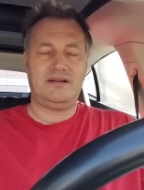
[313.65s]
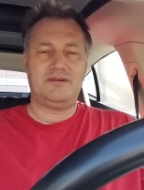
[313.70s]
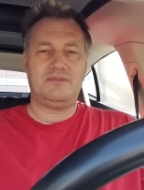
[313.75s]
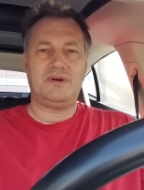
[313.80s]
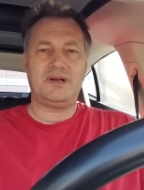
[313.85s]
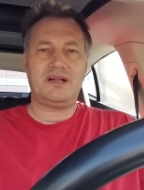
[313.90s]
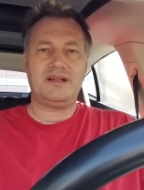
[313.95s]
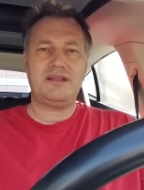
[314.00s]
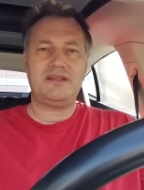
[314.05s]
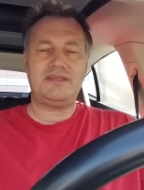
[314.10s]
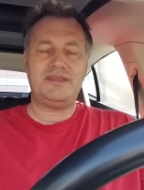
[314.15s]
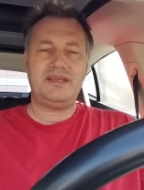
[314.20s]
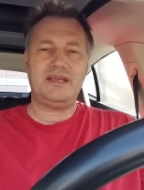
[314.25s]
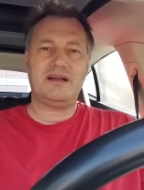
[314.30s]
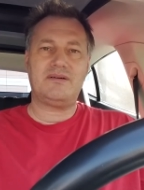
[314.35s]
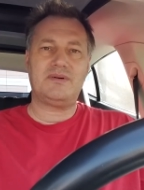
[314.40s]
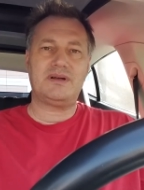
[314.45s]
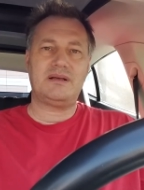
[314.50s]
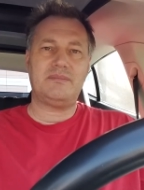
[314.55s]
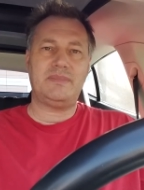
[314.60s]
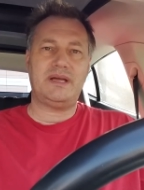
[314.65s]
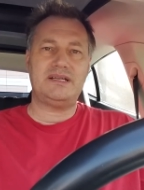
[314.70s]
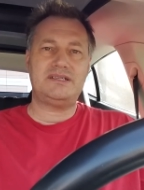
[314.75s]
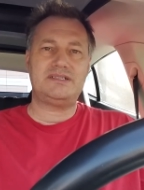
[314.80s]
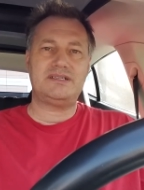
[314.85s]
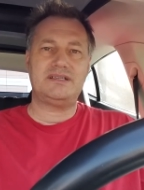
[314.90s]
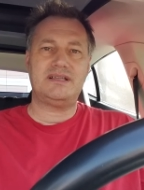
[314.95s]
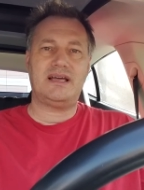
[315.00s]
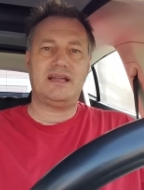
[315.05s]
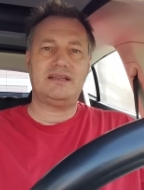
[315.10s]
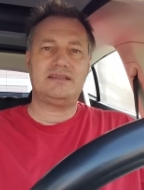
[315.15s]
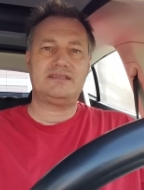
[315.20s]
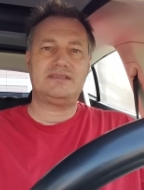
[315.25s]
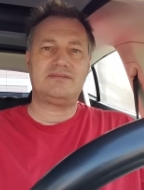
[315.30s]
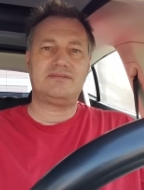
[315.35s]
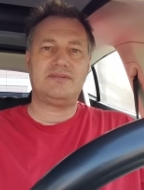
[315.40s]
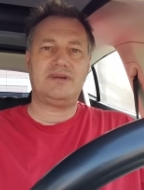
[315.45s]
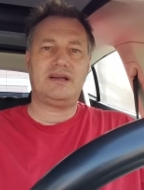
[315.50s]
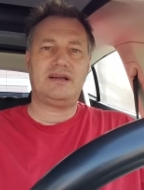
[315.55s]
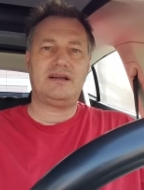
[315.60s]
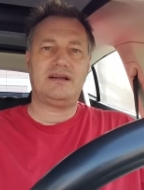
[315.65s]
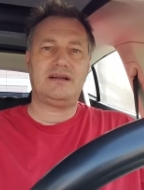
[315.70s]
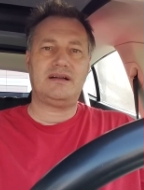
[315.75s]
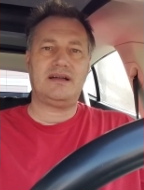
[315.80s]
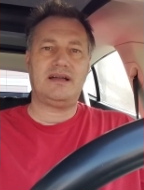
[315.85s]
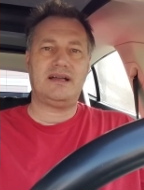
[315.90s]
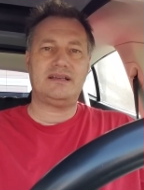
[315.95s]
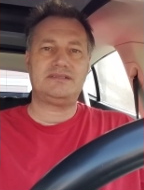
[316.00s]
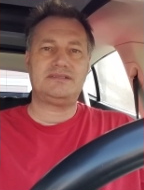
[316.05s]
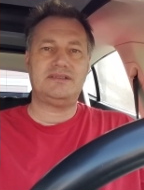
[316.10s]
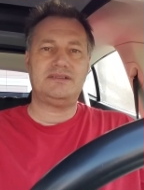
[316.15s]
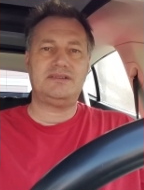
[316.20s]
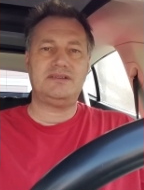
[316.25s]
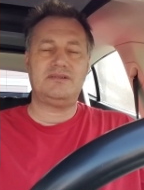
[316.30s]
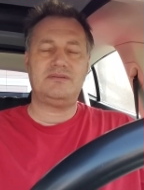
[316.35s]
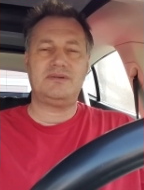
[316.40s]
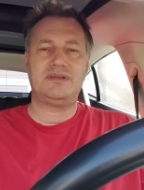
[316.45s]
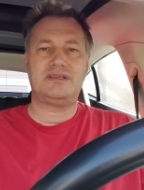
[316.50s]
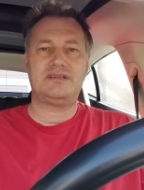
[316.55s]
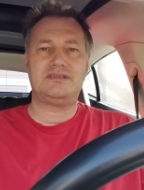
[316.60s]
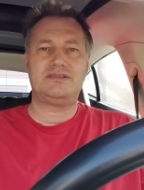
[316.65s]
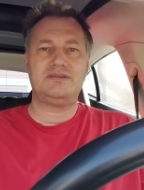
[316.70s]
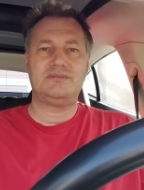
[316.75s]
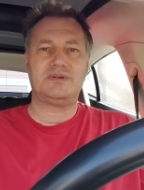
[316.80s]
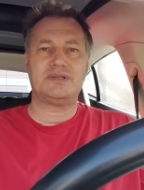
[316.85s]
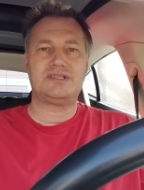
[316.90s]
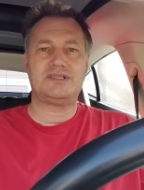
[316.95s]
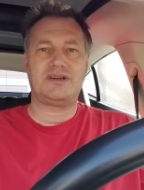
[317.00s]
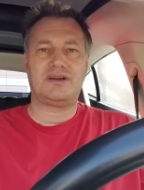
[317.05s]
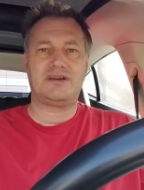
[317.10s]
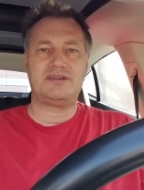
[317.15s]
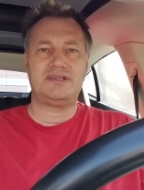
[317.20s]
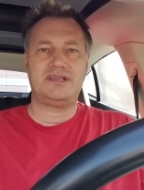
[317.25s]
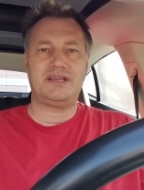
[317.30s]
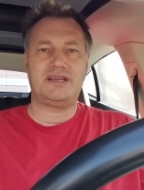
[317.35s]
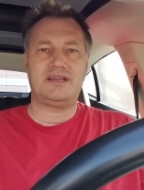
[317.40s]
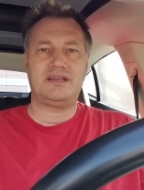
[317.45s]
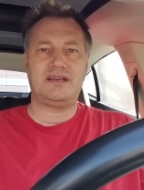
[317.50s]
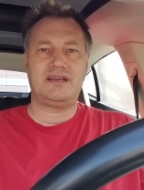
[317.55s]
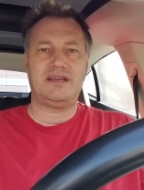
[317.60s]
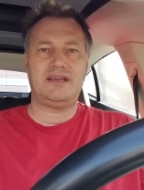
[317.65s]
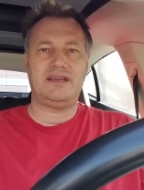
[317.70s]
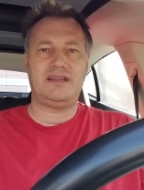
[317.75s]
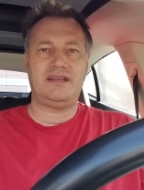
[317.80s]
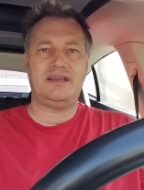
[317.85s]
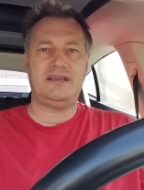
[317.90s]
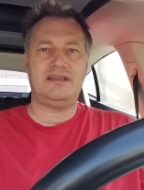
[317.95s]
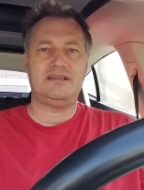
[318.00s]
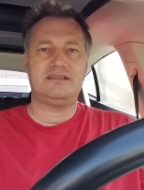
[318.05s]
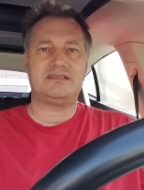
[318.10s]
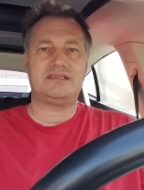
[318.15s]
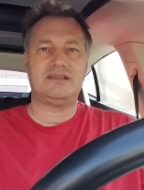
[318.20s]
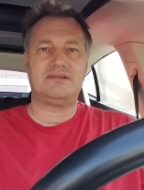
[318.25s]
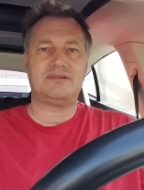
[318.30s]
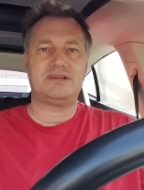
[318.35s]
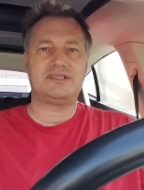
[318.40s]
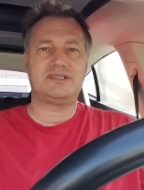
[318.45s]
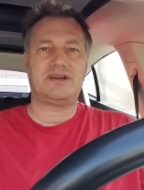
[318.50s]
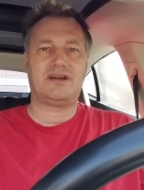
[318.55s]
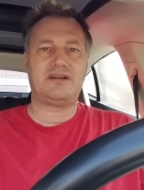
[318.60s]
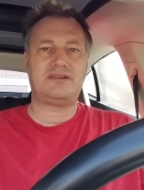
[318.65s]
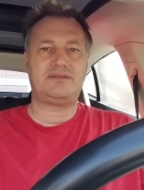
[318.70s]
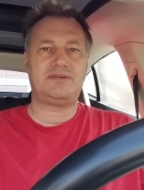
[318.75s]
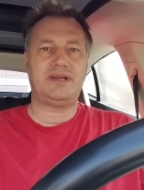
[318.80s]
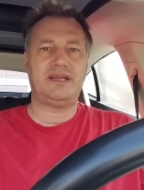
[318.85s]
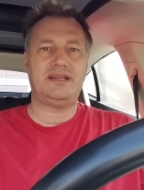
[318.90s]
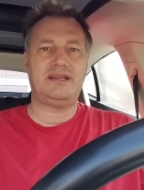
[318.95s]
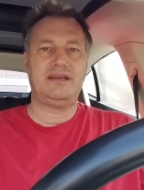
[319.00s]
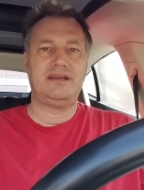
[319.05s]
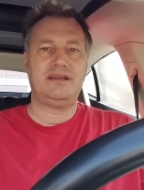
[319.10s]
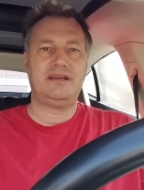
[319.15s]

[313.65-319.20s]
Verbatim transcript: One other thing I want to mention that uh, has to do with supercharging in a in a slower charge rate.